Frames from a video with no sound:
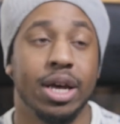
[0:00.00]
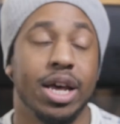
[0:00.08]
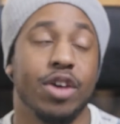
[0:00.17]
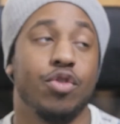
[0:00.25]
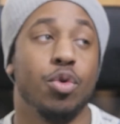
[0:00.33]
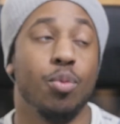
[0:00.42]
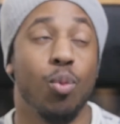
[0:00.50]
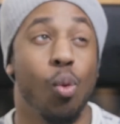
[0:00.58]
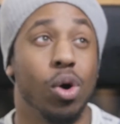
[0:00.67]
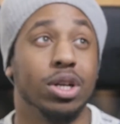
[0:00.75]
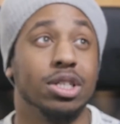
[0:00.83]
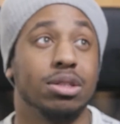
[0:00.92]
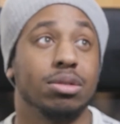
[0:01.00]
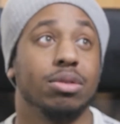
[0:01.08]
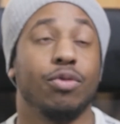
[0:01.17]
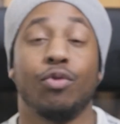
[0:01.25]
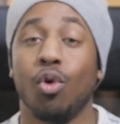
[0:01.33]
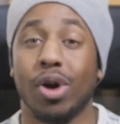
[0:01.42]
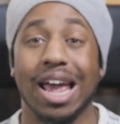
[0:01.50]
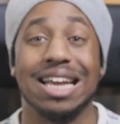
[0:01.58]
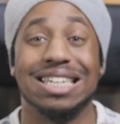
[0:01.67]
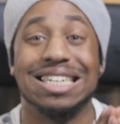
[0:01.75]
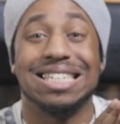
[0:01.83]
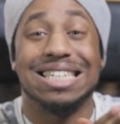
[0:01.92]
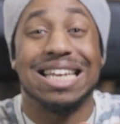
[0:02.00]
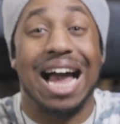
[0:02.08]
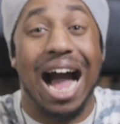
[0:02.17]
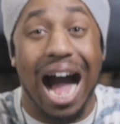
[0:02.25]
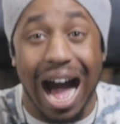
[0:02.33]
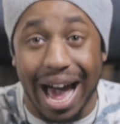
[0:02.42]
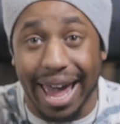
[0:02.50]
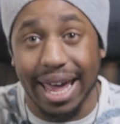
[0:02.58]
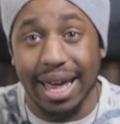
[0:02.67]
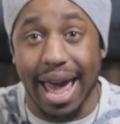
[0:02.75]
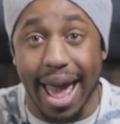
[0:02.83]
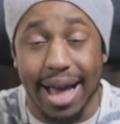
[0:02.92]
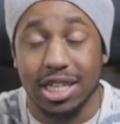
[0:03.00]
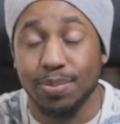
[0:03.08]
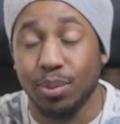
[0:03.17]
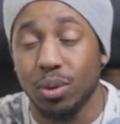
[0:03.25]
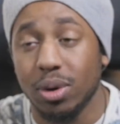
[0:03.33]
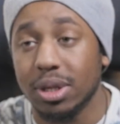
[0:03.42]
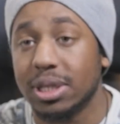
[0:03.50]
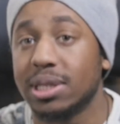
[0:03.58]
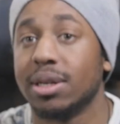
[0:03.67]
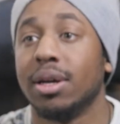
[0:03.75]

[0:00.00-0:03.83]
if you want 4K DCI export,